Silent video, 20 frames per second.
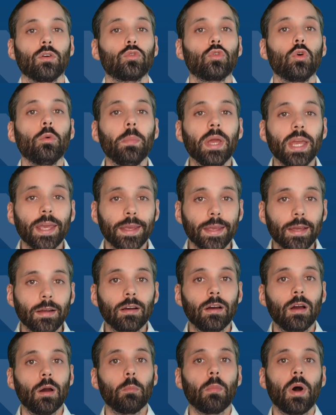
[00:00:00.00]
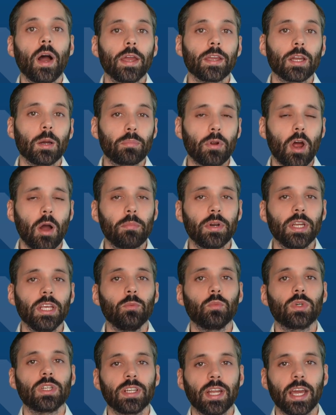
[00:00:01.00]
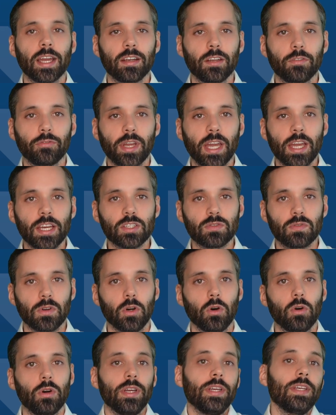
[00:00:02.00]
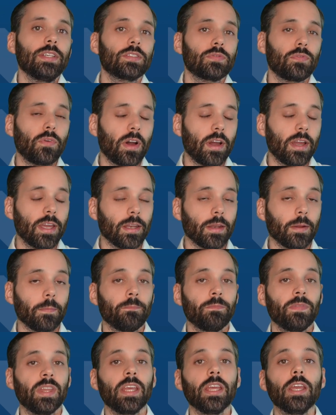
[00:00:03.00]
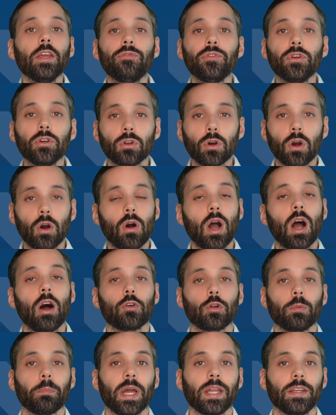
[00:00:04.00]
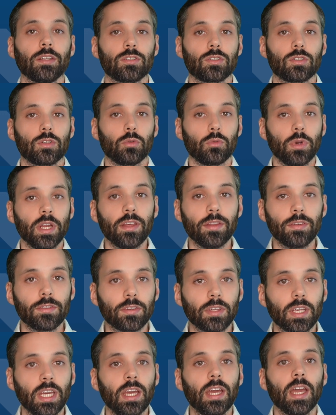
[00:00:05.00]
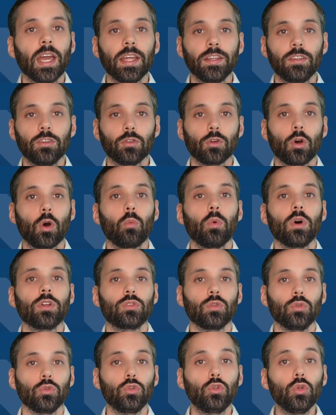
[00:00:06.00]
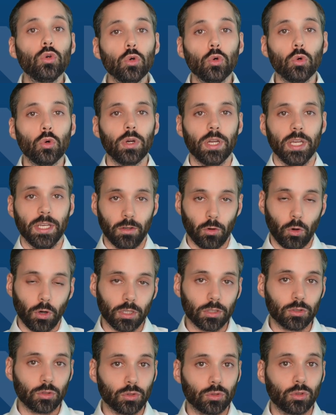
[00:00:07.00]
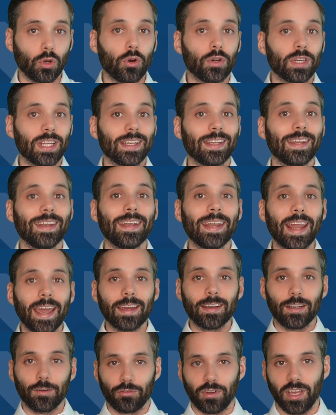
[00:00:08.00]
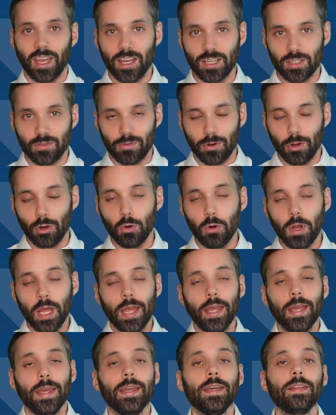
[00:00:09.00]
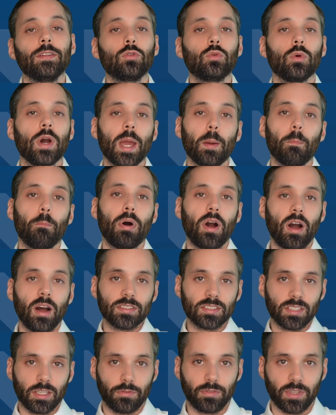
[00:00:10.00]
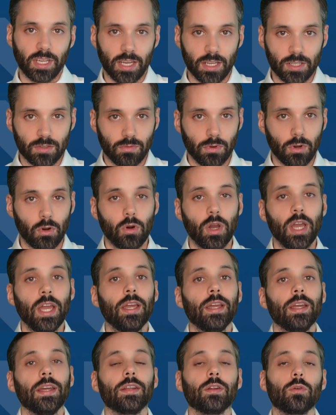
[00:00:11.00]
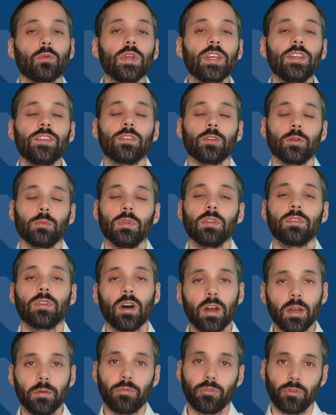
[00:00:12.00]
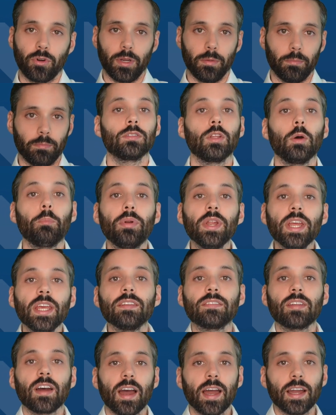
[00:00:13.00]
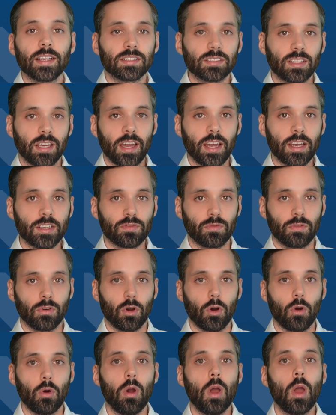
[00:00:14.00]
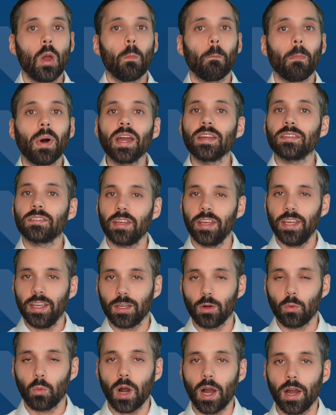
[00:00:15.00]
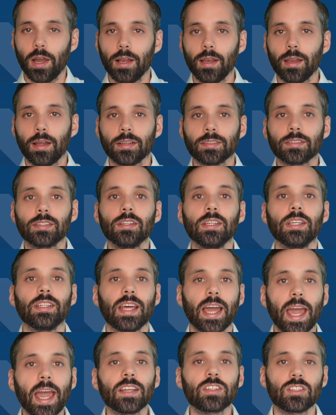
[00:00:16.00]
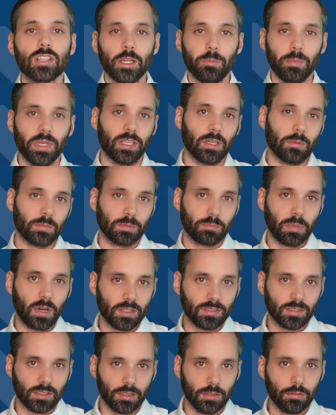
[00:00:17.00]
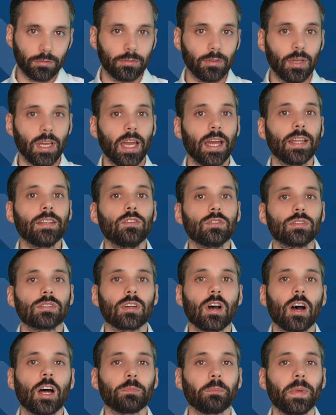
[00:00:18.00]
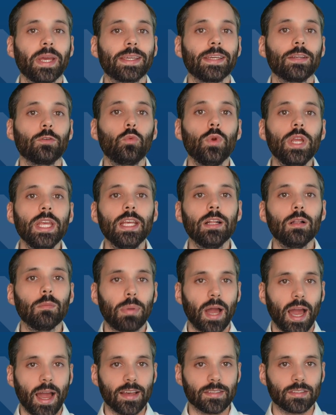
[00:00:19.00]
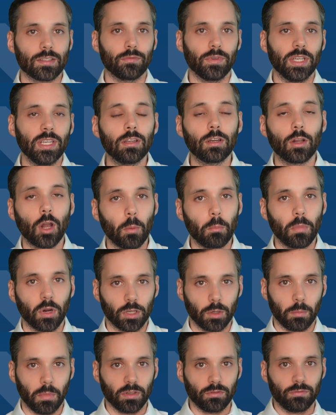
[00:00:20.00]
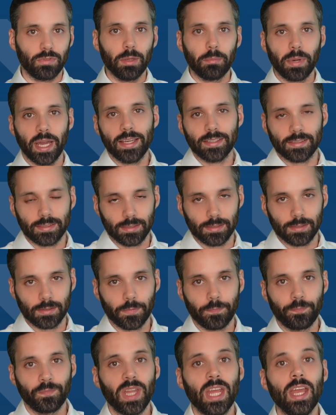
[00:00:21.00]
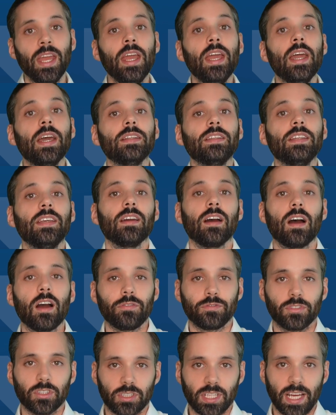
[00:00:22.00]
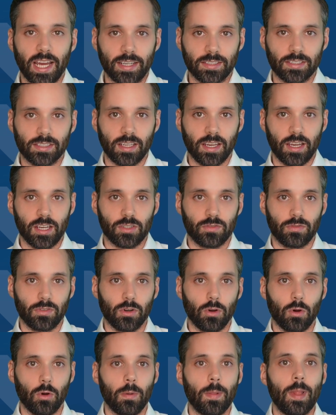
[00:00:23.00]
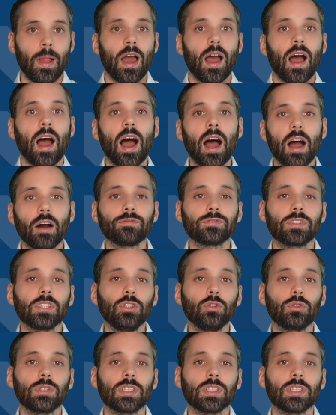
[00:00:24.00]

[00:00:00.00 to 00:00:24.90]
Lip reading: to me, buying a property with a negative cash flow is fine, if you know how to manage the risk and you know what to do in order to turn that negative cash flow into a positive cash flow in a reasonable time frame. The pre-tax cash flow might take a while until it actually becomes positive and you start making real passive income on a monthly basis. The after-tax cash flow, after you